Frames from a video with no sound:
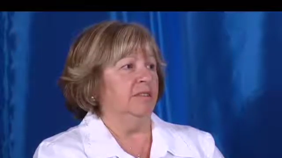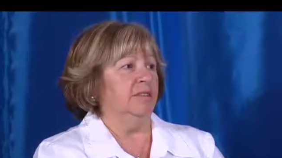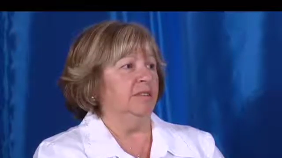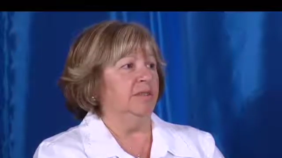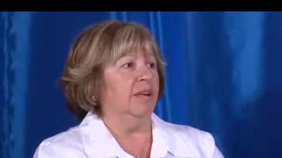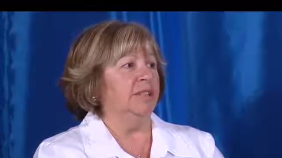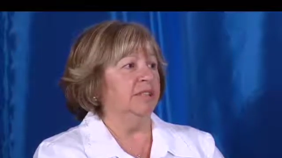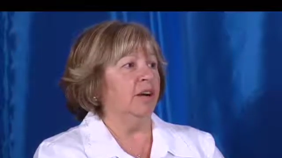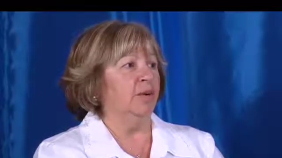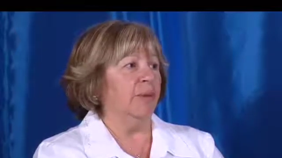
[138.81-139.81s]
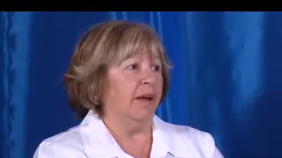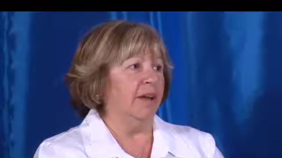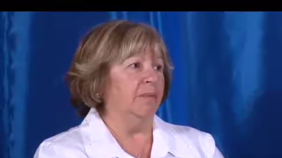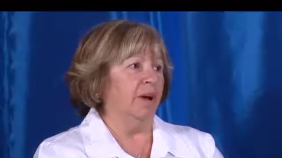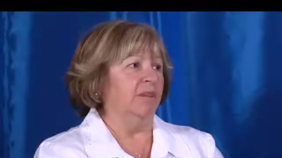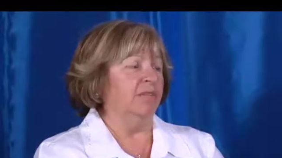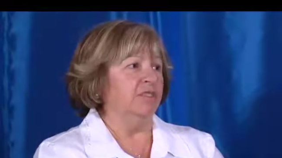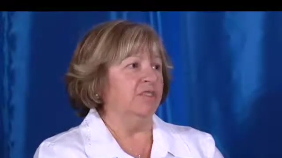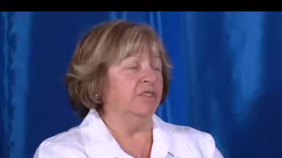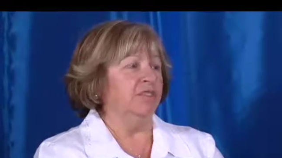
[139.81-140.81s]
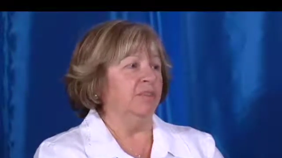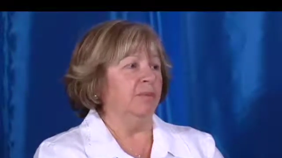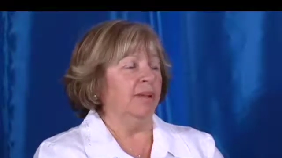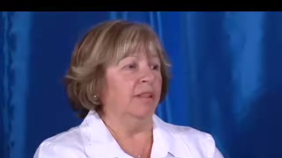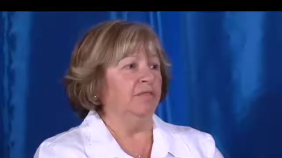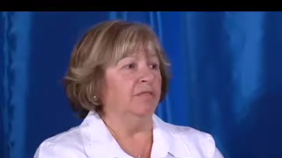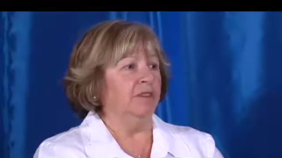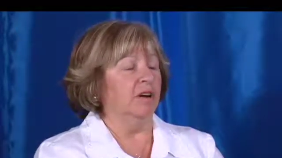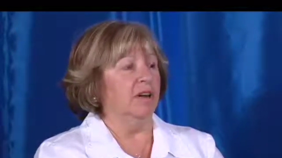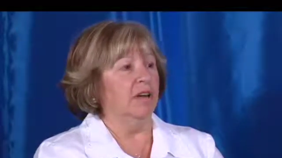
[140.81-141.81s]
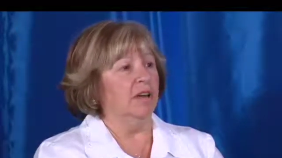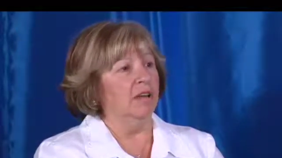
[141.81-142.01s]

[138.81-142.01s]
So that's how bad my vision is on my left eye.